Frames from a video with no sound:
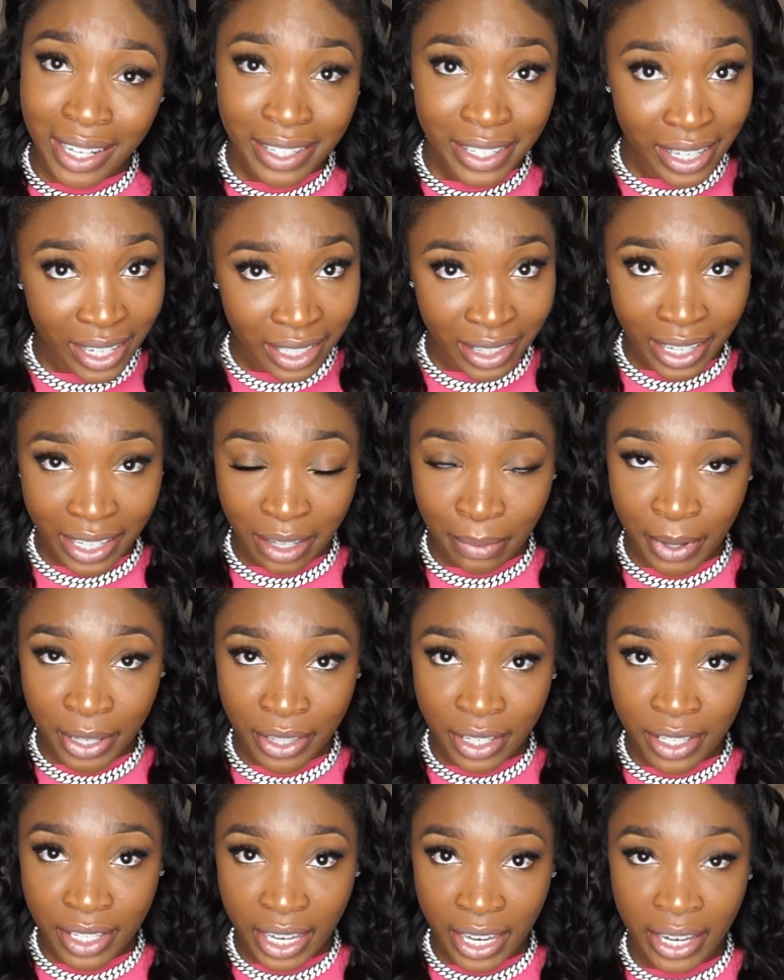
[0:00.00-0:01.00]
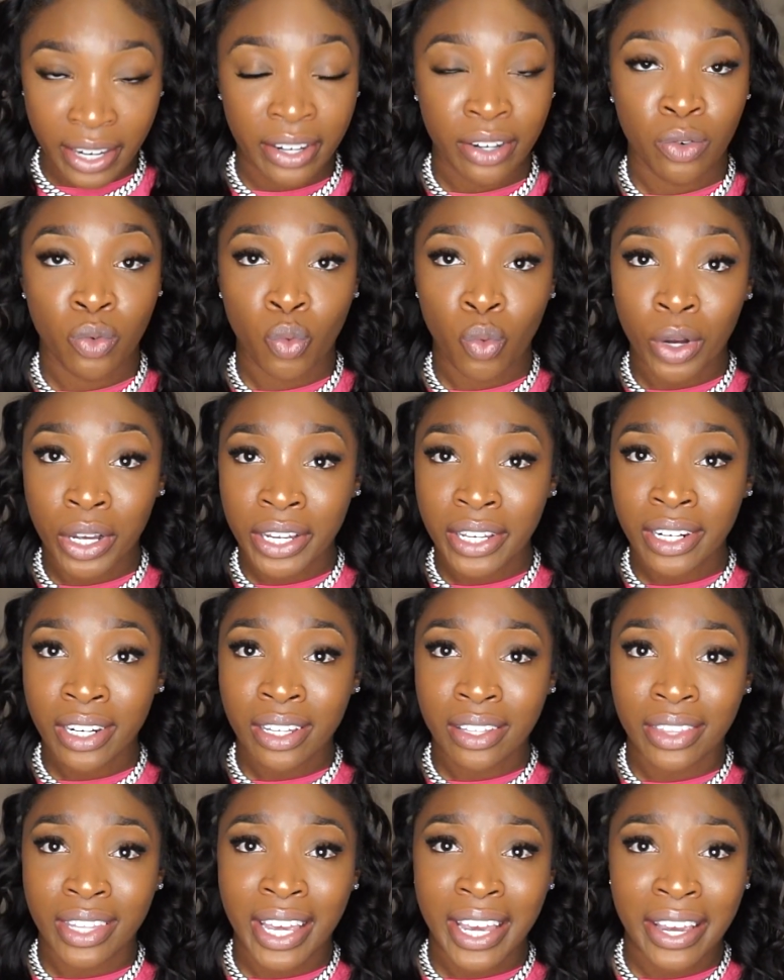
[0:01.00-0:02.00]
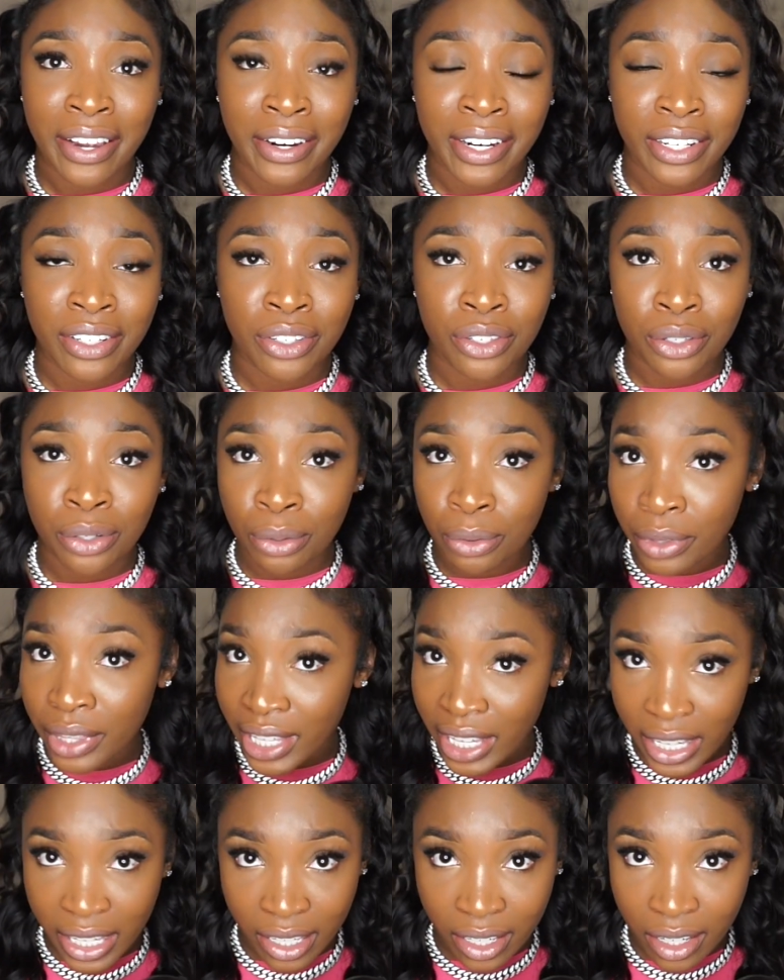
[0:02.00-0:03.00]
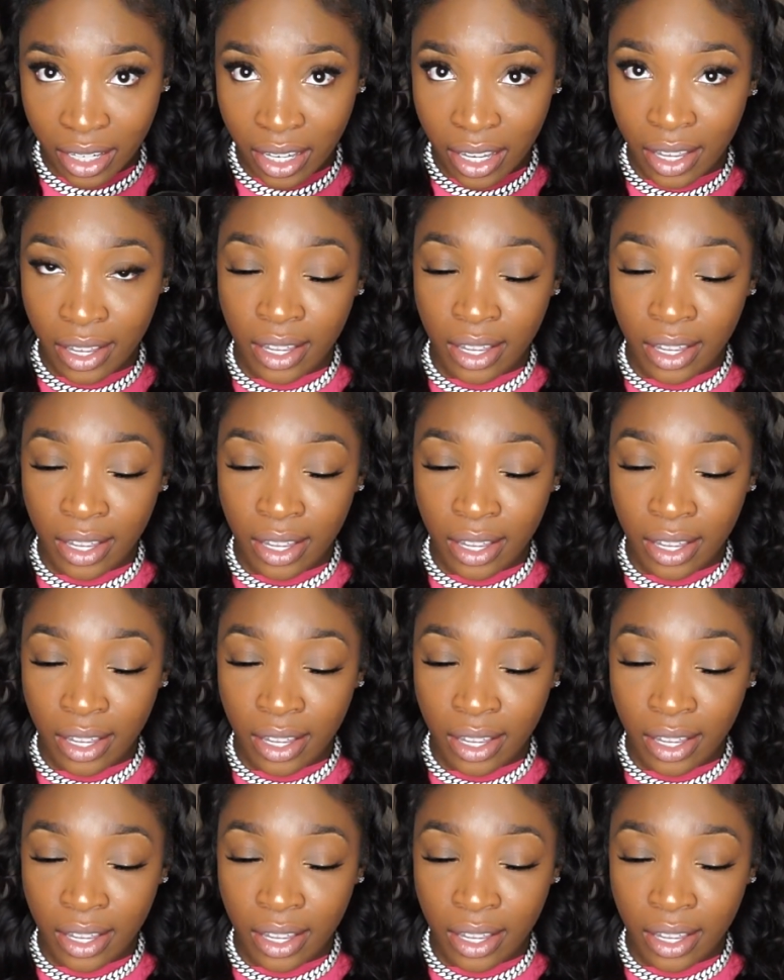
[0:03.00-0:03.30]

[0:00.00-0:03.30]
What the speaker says: didn't like about this hair. One, the hair is too thin.